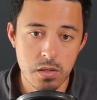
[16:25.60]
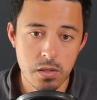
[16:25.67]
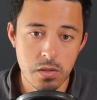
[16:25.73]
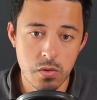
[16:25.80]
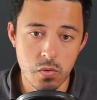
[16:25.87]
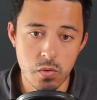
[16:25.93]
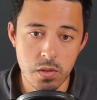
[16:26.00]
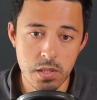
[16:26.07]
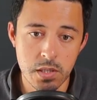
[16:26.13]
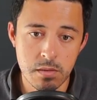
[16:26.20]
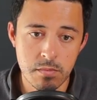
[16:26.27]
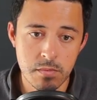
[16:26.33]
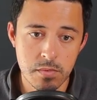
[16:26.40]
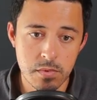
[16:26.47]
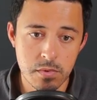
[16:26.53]
Alright.
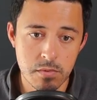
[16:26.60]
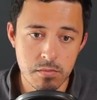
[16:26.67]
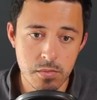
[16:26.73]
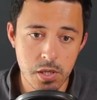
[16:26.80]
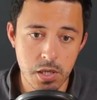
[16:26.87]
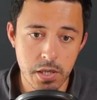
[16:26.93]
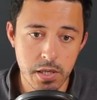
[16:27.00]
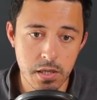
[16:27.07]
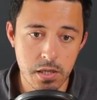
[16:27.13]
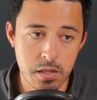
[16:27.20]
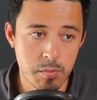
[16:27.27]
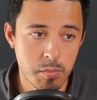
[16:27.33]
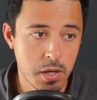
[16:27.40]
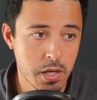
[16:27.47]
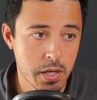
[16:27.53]
Click
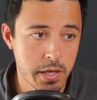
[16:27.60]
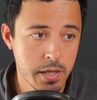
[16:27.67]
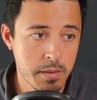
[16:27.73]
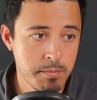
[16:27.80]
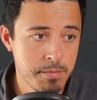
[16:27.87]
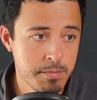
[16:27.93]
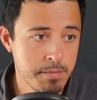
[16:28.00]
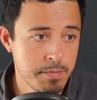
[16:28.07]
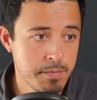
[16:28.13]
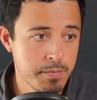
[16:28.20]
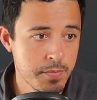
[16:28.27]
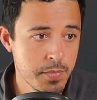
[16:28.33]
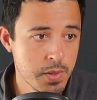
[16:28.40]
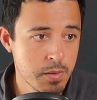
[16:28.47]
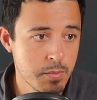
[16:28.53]
apply.
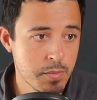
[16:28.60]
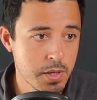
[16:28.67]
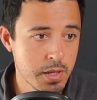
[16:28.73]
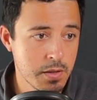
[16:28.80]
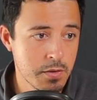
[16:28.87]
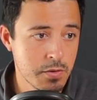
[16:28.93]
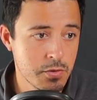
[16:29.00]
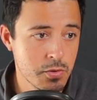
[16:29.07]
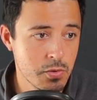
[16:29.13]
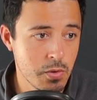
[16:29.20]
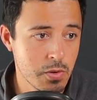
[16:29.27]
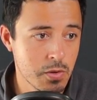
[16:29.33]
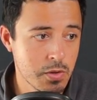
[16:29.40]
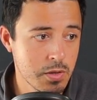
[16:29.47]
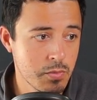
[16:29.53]
Path to
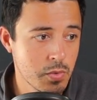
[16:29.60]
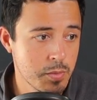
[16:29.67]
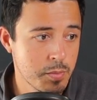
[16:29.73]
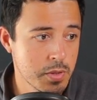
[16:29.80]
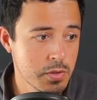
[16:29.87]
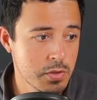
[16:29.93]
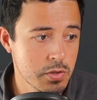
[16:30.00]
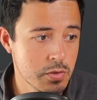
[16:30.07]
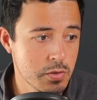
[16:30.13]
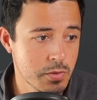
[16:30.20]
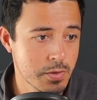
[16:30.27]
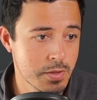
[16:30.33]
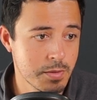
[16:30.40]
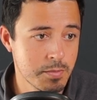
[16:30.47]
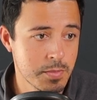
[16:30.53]
login
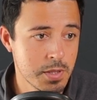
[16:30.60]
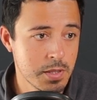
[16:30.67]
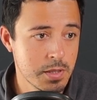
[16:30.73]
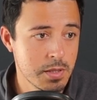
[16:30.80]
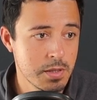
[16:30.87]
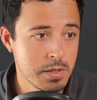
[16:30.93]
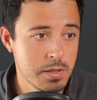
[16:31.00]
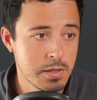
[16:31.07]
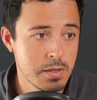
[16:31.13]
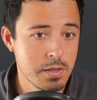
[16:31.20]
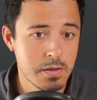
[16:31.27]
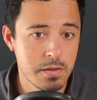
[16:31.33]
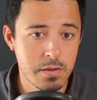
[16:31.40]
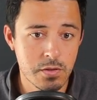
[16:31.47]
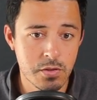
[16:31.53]
repository.
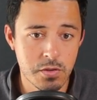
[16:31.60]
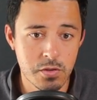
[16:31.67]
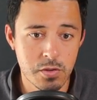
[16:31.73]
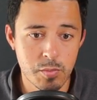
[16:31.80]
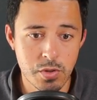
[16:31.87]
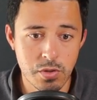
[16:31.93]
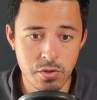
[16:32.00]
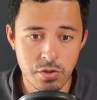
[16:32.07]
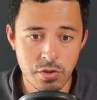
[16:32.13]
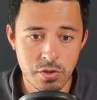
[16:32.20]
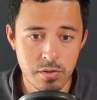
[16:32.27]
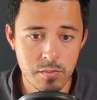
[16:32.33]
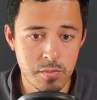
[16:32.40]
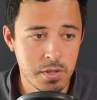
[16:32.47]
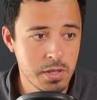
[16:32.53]
That's good, but you
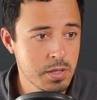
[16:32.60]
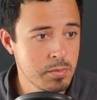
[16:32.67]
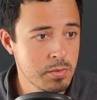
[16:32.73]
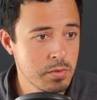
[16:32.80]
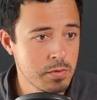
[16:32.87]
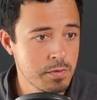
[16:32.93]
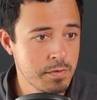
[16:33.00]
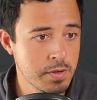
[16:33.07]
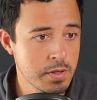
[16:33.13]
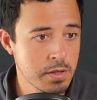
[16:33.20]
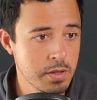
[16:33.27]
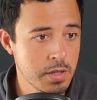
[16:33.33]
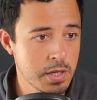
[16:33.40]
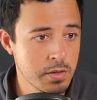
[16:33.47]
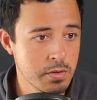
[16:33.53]
should be able to figure
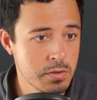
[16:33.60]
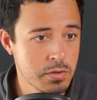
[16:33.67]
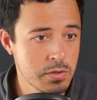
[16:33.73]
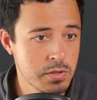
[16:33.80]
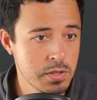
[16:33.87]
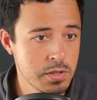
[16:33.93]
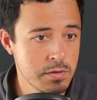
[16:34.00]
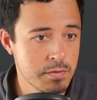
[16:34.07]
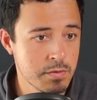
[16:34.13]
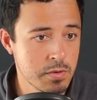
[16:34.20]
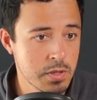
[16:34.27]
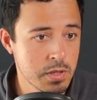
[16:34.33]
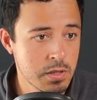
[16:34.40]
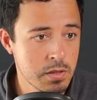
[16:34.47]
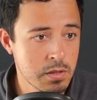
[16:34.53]
that out yourself, right?